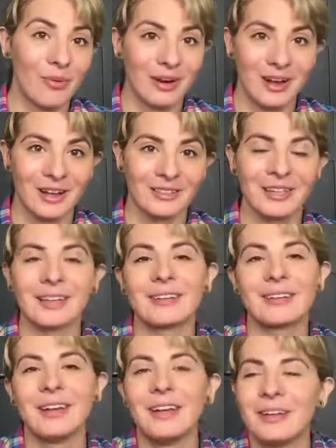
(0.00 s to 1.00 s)
more
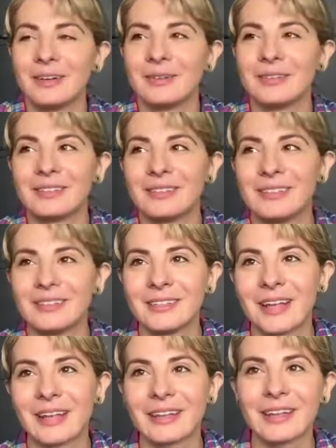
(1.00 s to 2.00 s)
content,
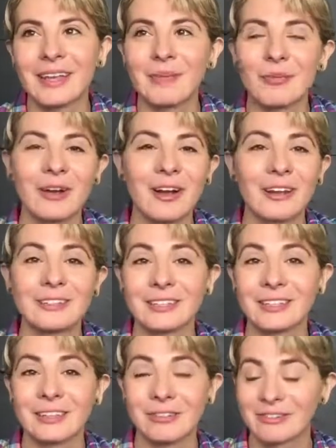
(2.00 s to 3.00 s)
aka more
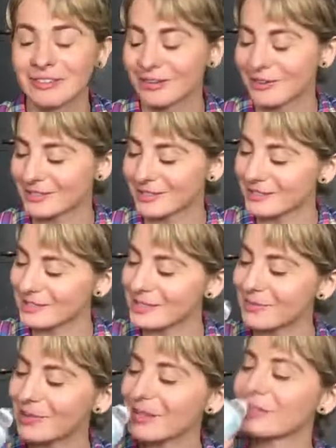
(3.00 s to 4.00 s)
content no one really wants to
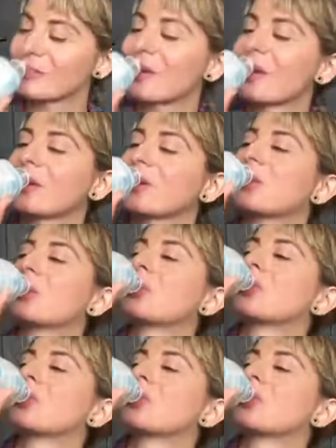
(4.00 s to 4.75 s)
see, but that's okay.